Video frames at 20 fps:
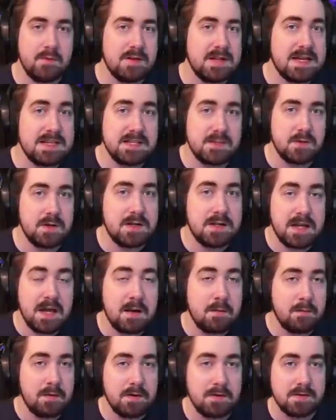Lacerate
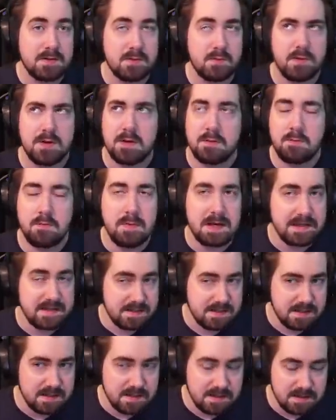can't be used with
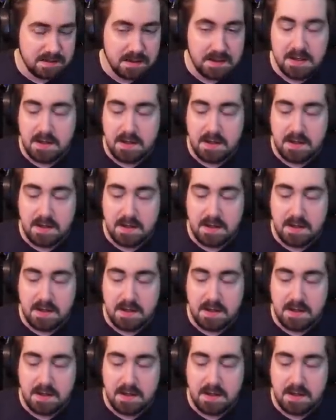maces.